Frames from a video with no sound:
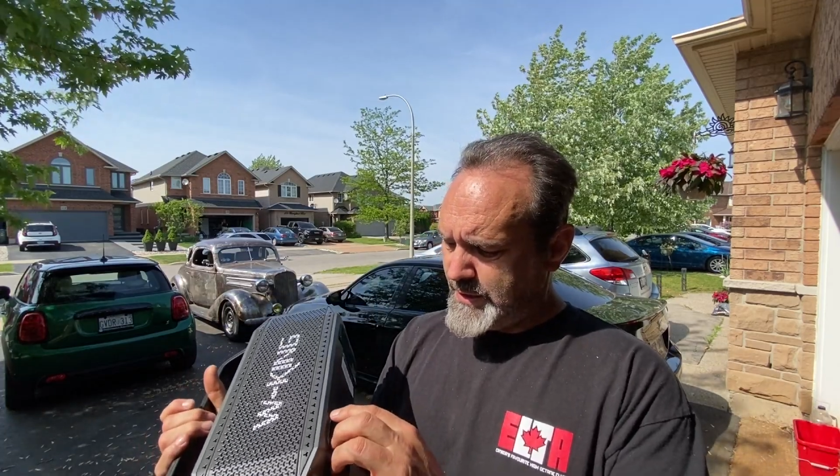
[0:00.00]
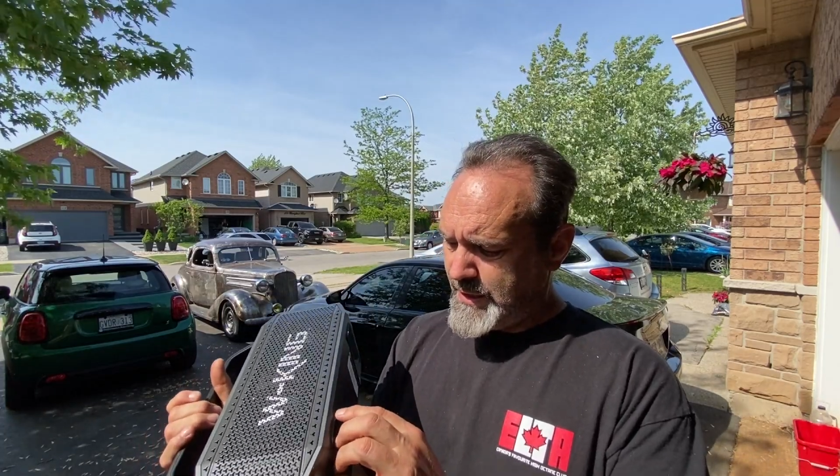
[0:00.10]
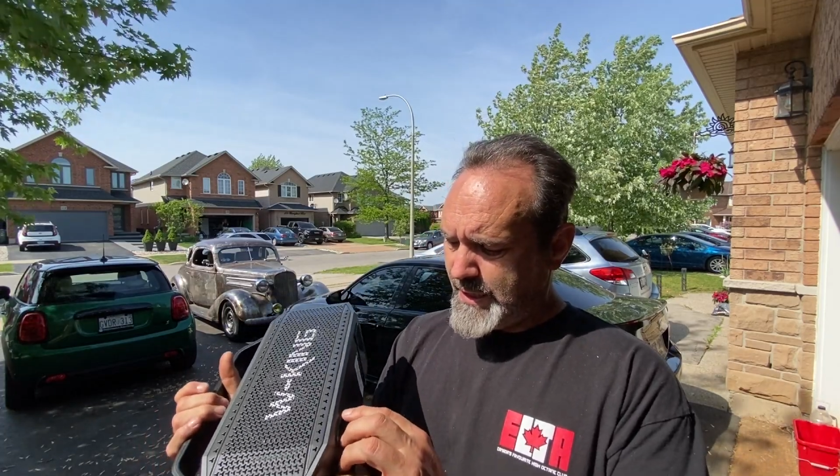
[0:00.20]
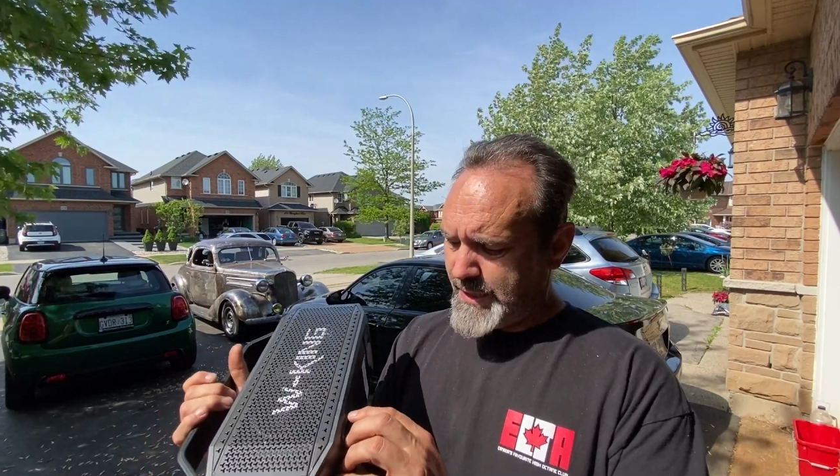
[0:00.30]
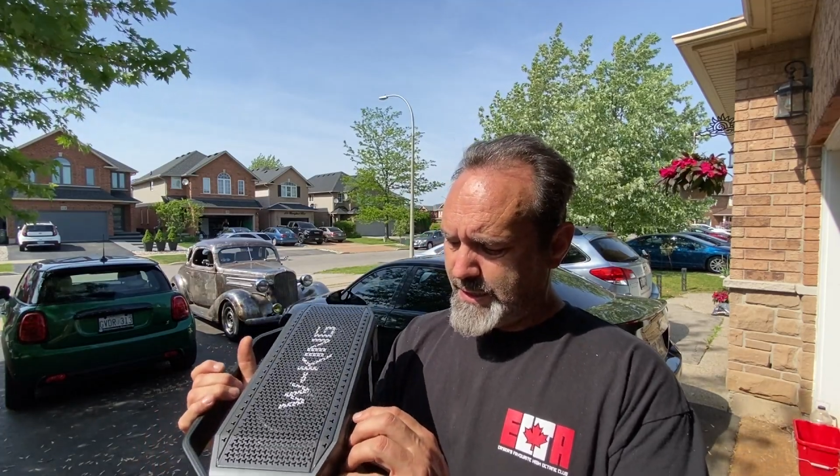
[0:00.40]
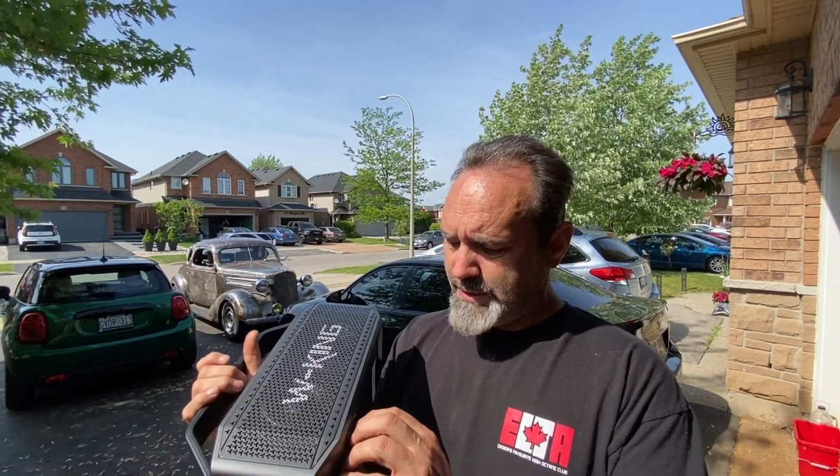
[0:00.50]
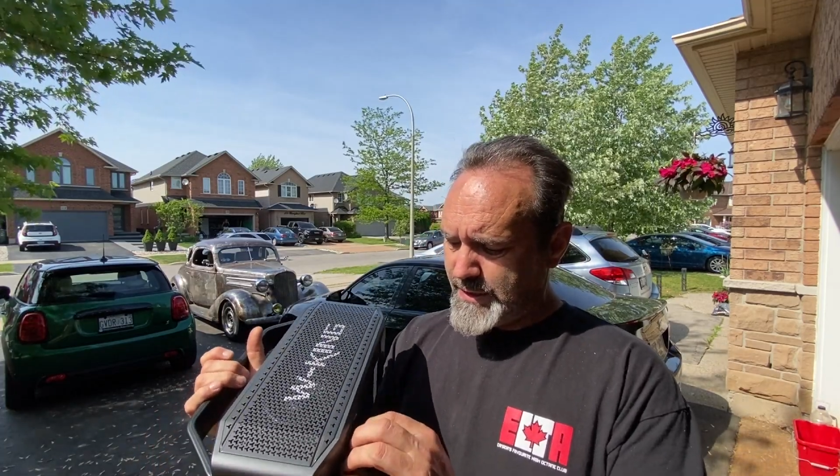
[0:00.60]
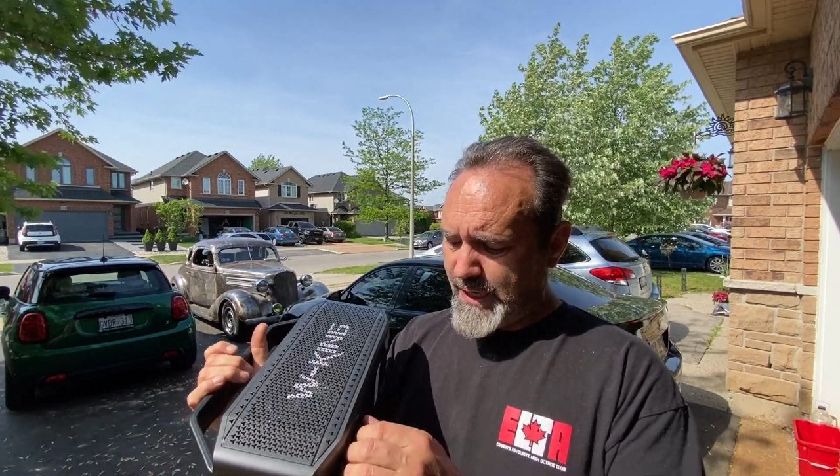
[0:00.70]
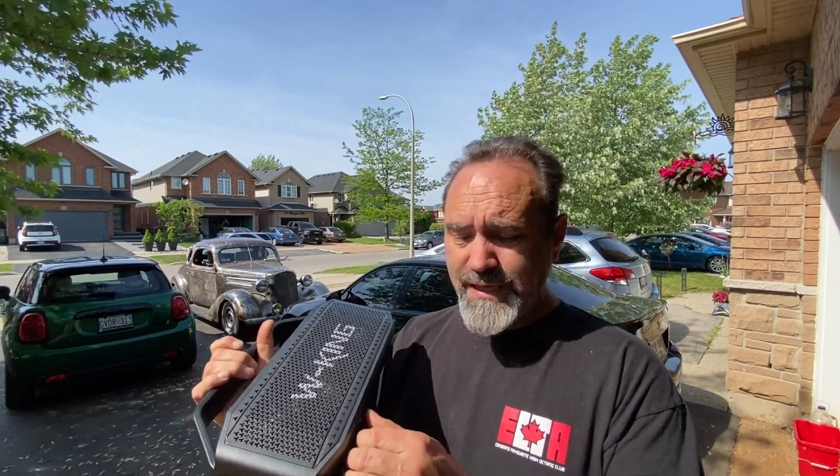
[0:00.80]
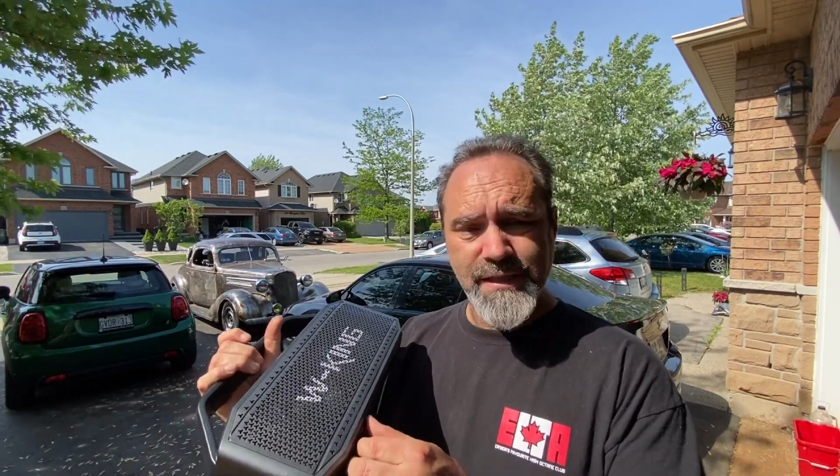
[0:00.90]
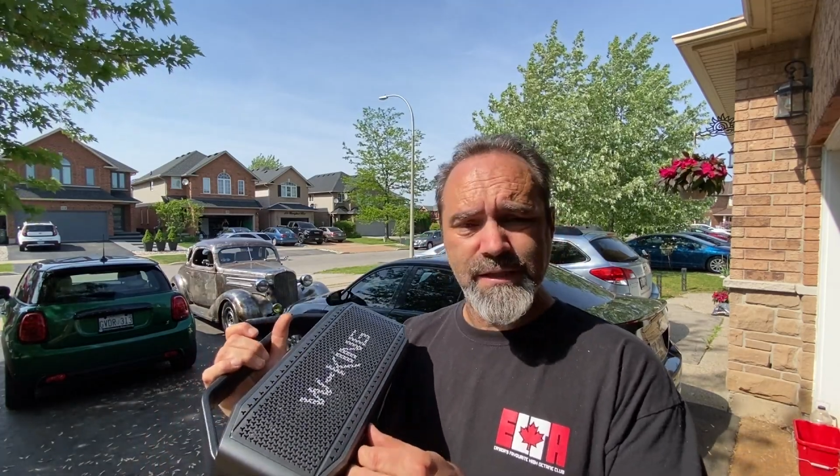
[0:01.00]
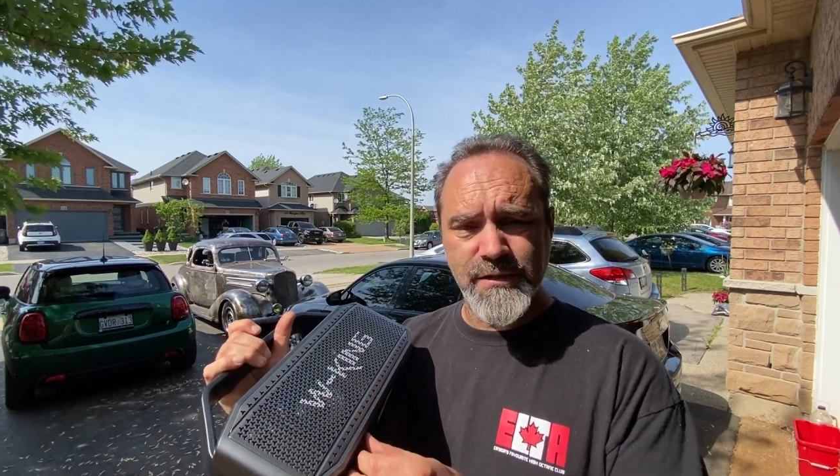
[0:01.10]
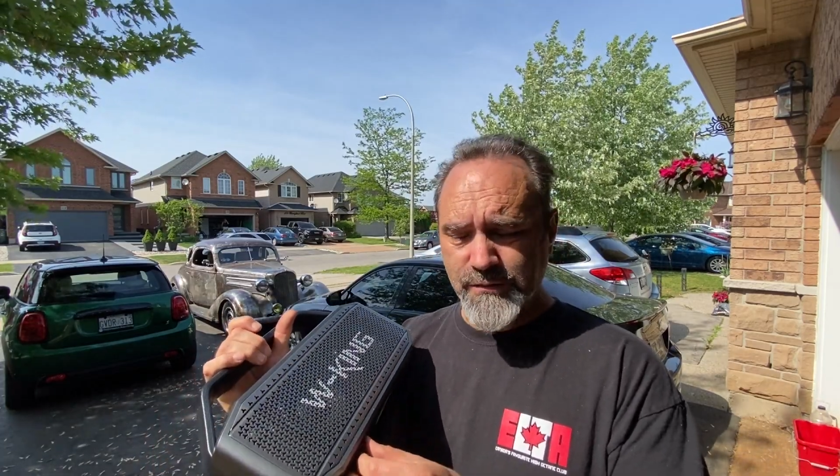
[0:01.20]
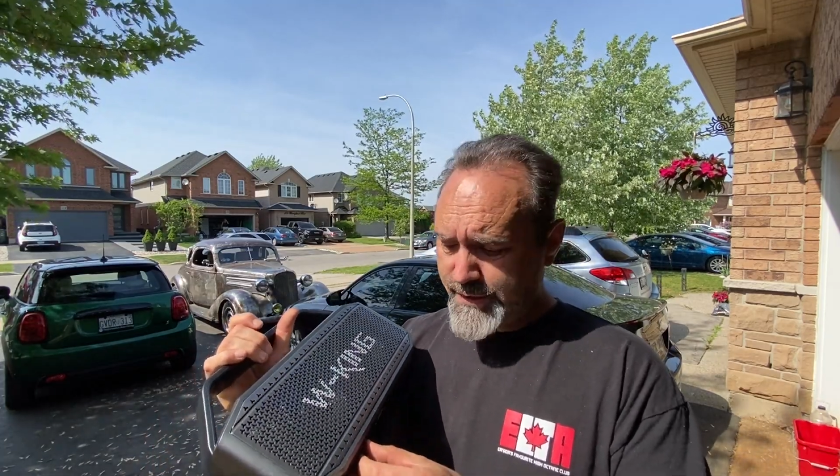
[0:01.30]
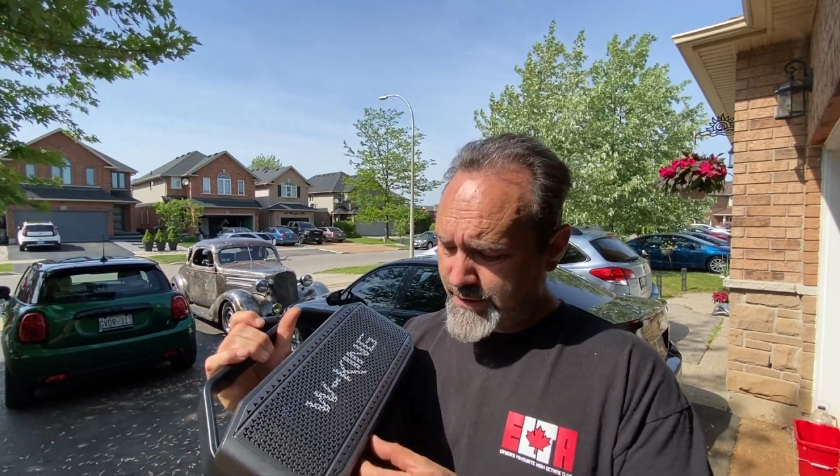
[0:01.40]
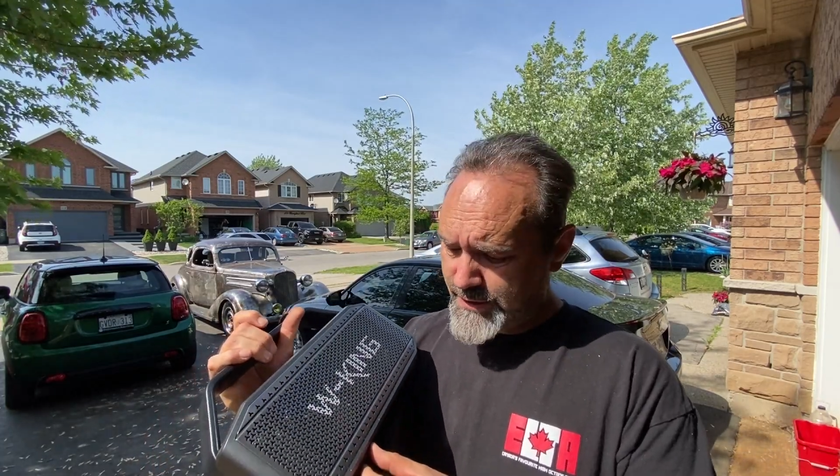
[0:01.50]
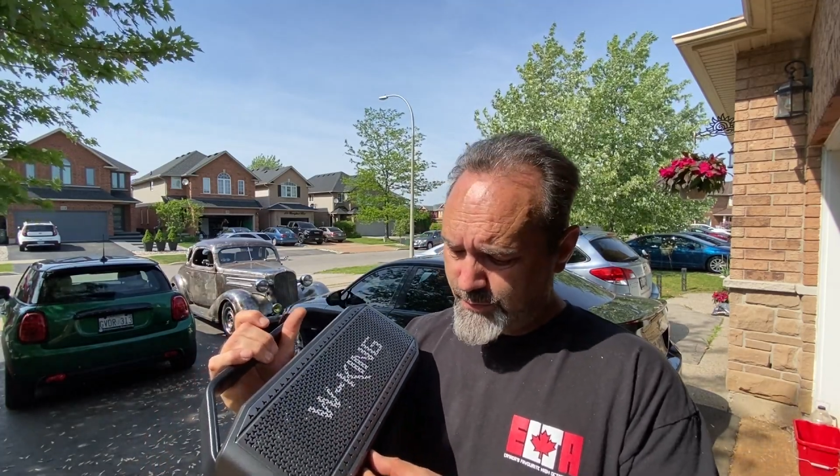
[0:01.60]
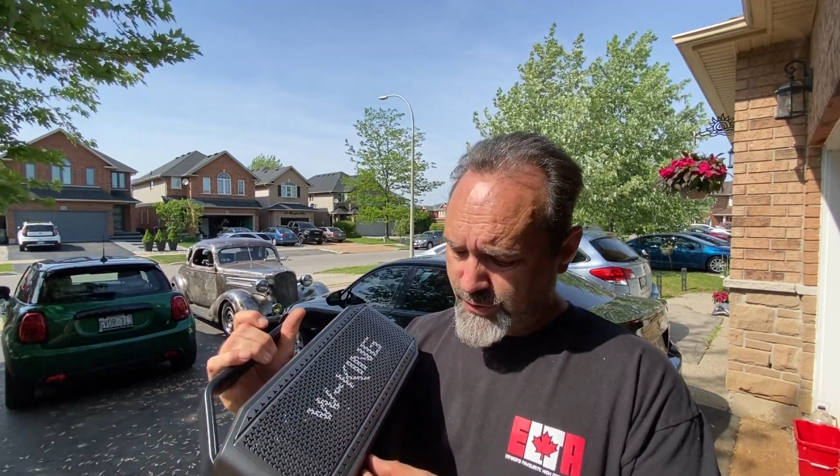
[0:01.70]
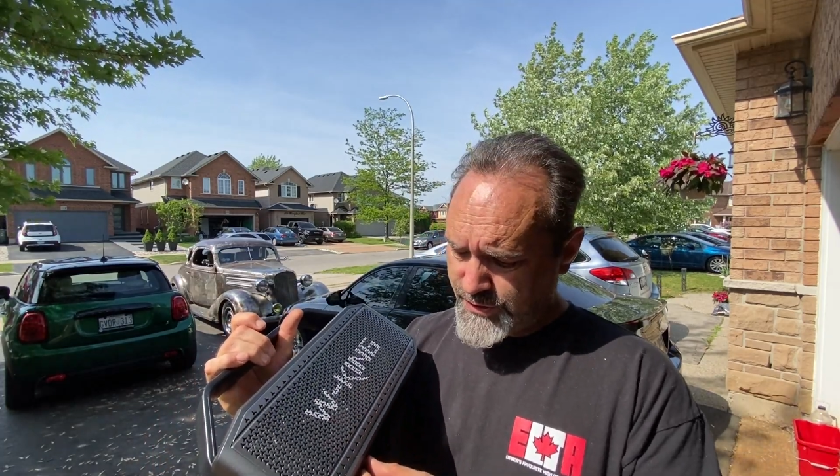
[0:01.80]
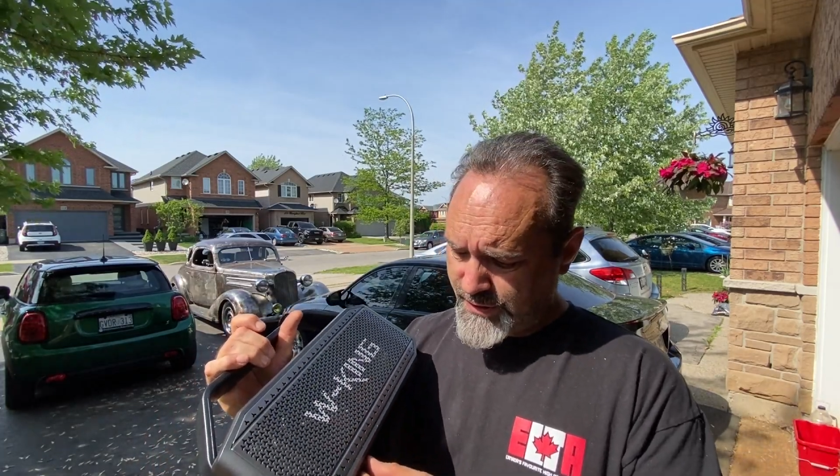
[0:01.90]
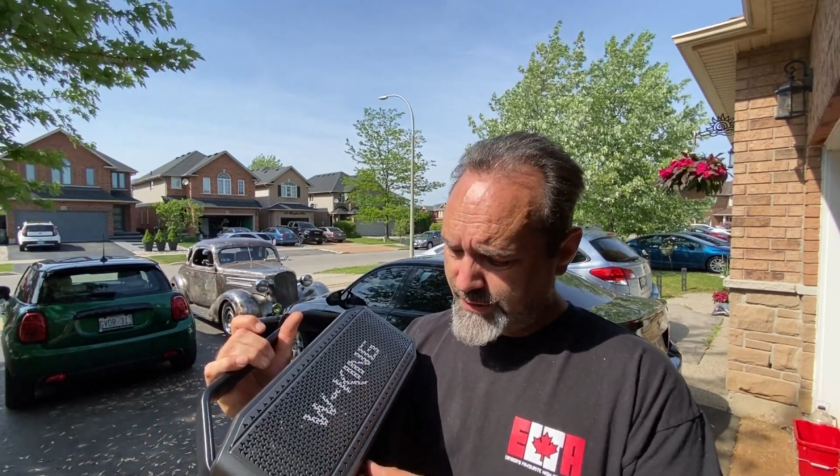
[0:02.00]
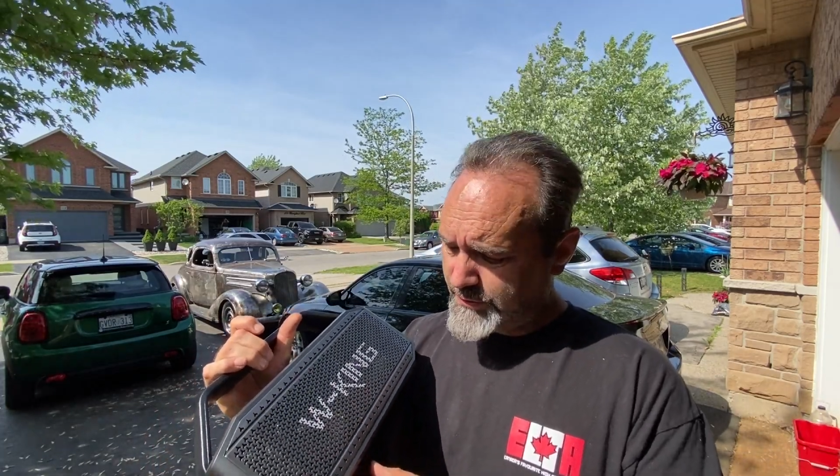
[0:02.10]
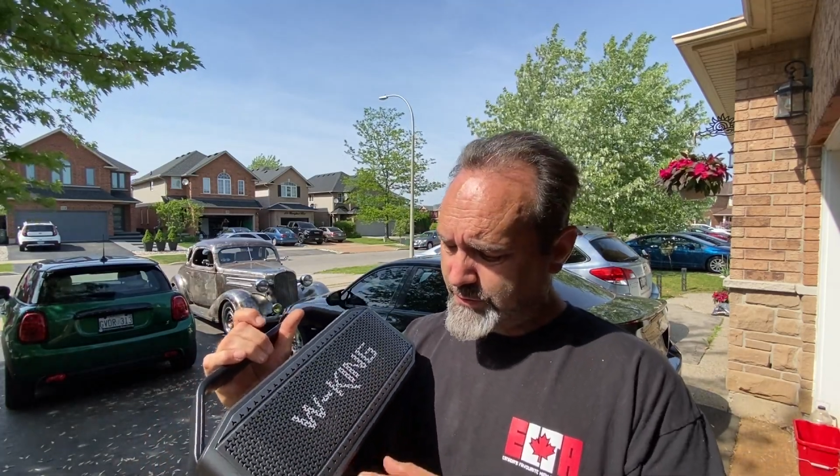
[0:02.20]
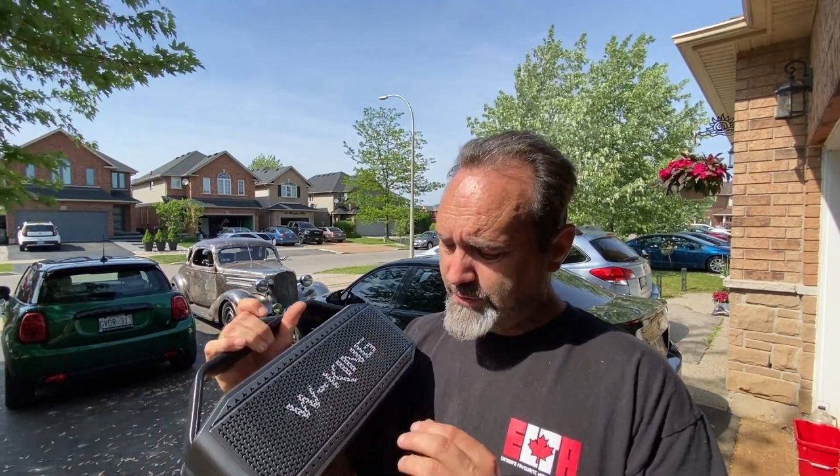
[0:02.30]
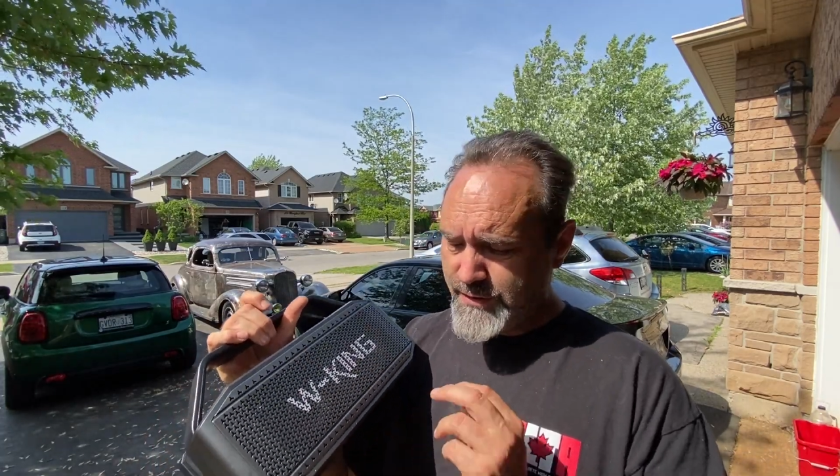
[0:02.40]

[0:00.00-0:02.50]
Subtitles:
And I think you'll like it as much as I do.